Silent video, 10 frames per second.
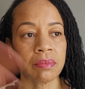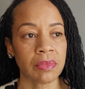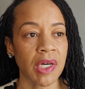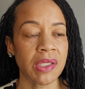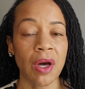
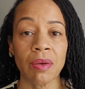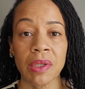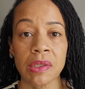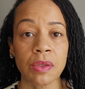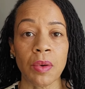that's a whole
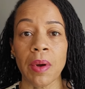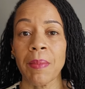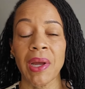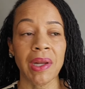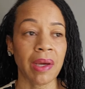nother story.
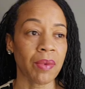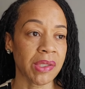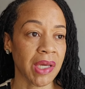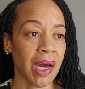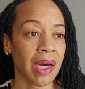My dad
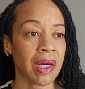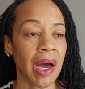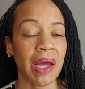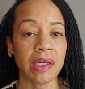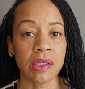wasn't
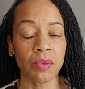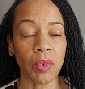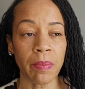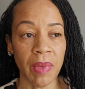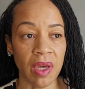honest
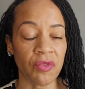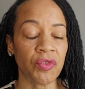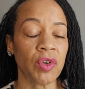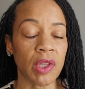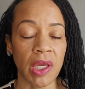with me
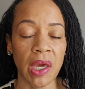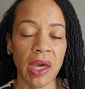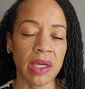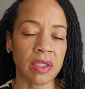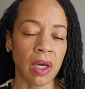fully
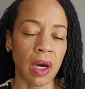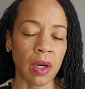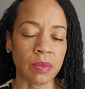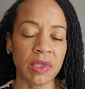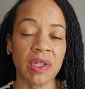
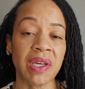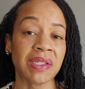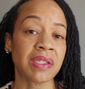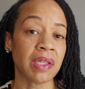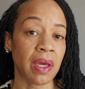to the
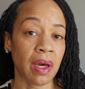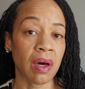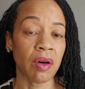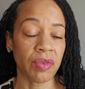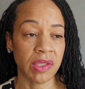extent
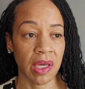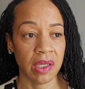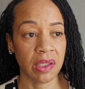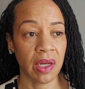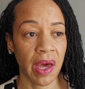of his
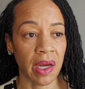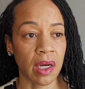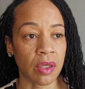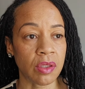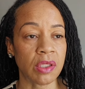cancer
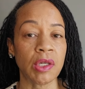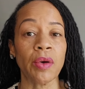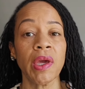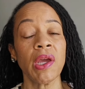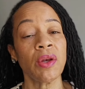diagnosis.
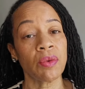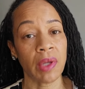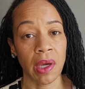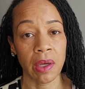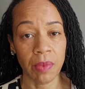So he knew
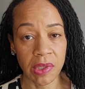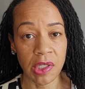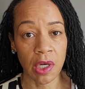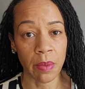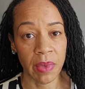that he
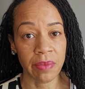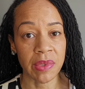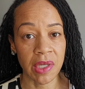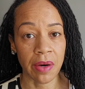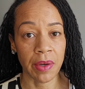wasn't going to be
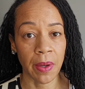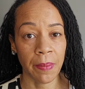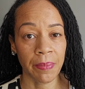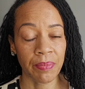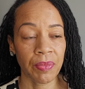returning.
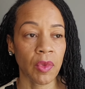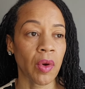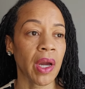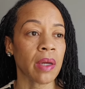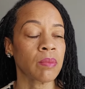
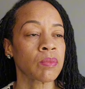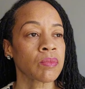Right.